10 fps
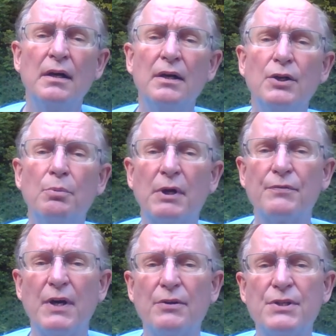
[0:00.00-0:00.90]
you will have
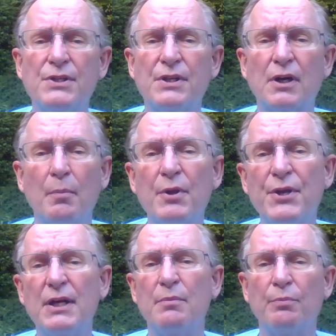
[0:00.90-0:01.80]
noticed a common
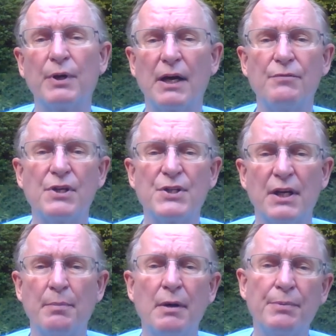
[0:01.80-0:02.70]
theme in what I've just
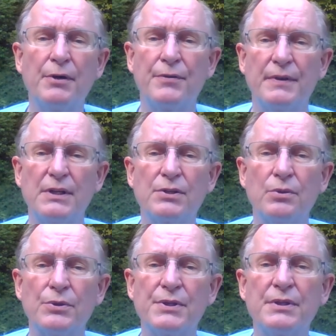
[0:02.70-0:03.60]
said about both of these
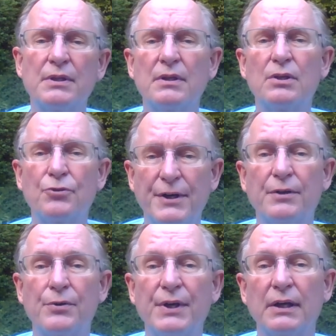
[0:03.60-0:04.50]
courses:
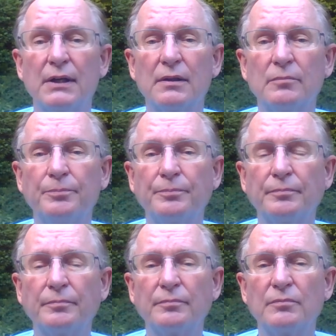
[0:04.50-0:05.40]
critical thinking.
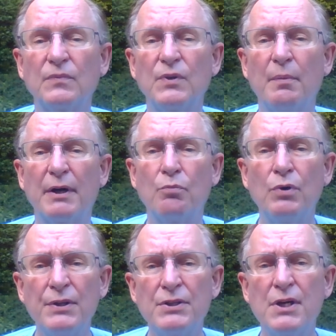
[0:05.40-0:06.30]
No matter
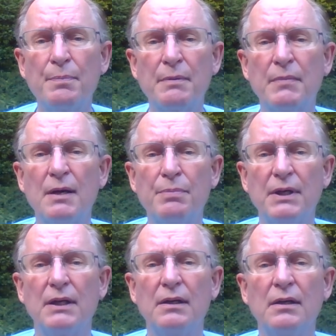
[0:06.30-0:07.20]
what the topic may
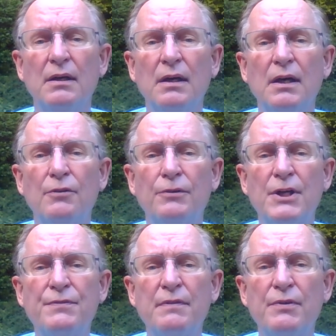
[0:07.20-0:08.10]
be,
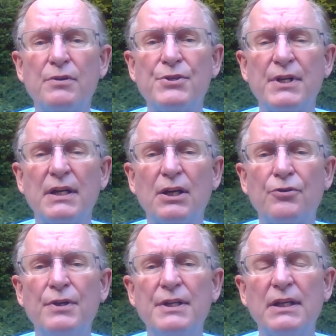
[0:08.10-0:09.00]
philosophy involves thinking
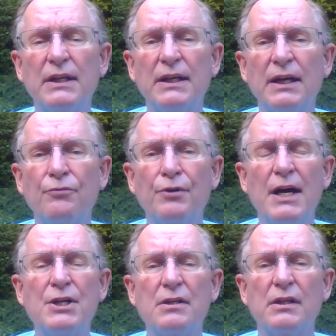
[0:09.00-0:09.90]
critically and
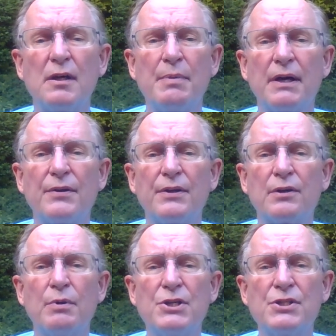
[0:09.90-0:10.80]
rationally about the
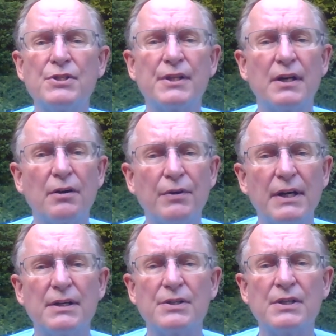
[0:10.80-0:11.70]
questions that are
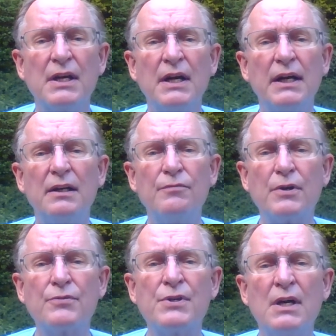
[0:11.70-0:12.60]
raised. It
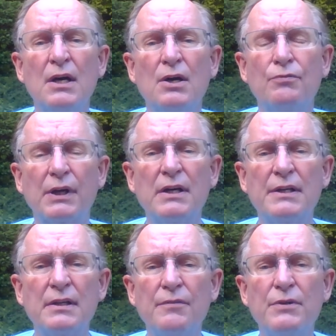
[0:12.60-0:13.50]
involves
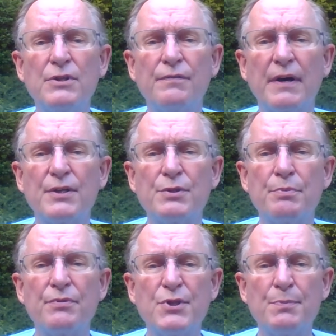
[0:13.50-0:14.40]
regarding the views of others
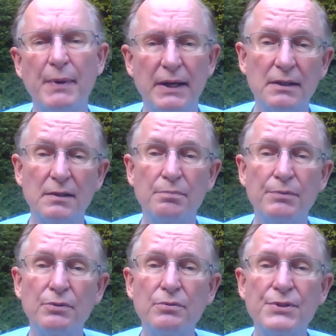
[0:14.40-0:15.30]
with respect,
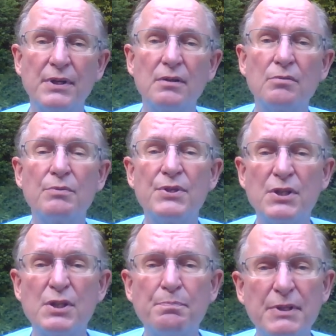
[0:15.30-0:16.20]
but also with
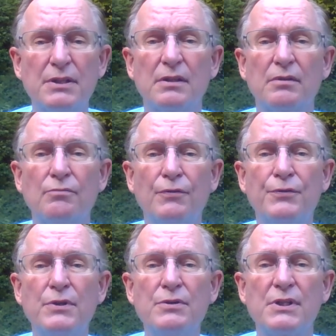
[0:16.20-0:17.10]
suspicion,
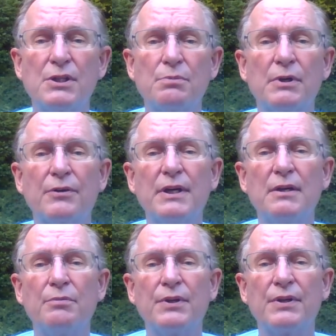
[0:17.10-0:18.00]
refusing to agree
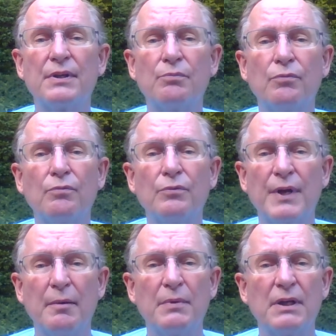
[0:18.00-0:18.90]
with
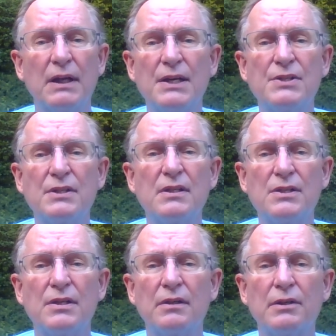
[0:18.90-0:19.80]
them unless and
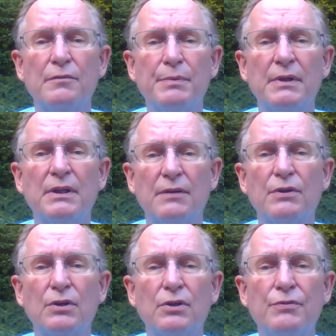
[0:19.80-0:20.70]
until you've been
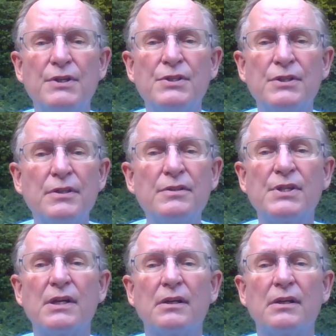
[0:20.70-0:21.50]
given good reason to do so.